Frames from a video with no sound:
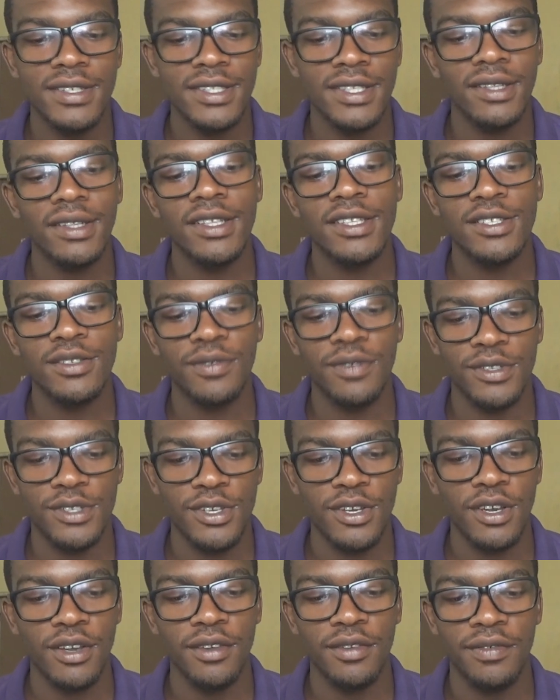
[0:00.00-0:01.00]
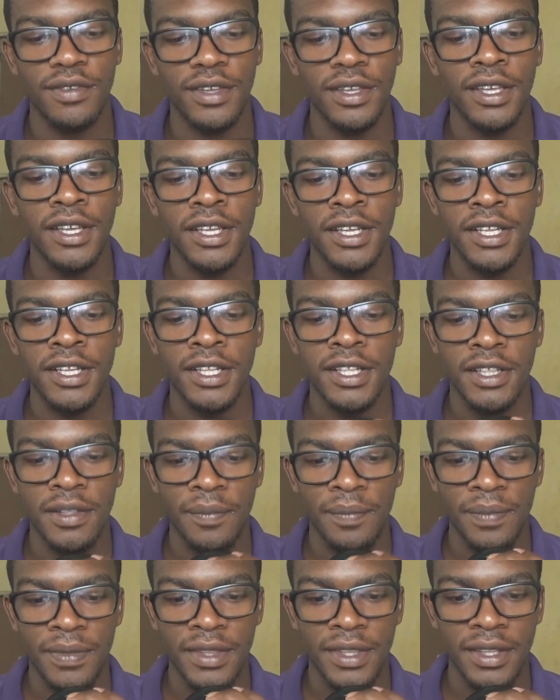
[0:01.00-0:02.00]
was still into photography,
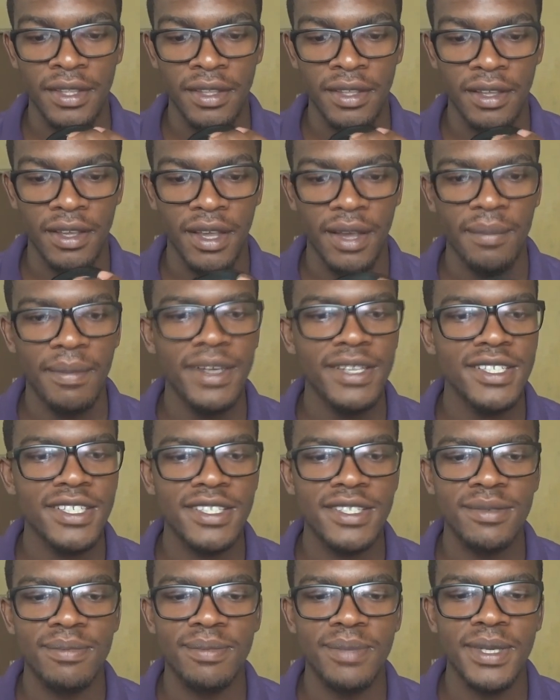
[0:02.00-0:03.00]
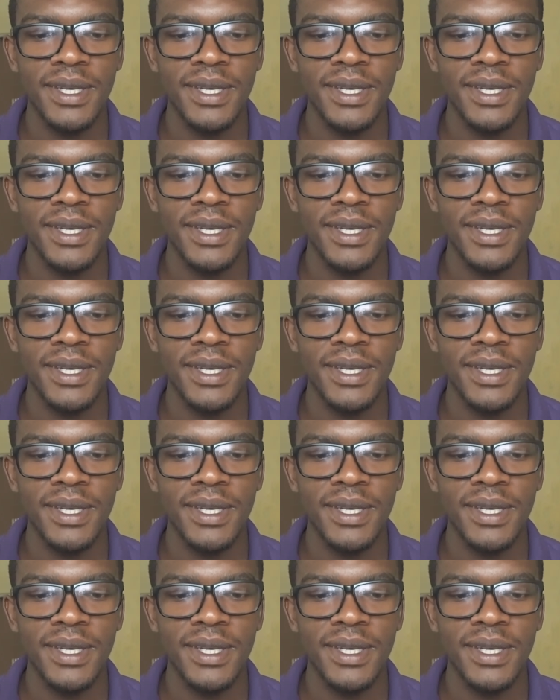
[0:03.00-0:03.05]
I might just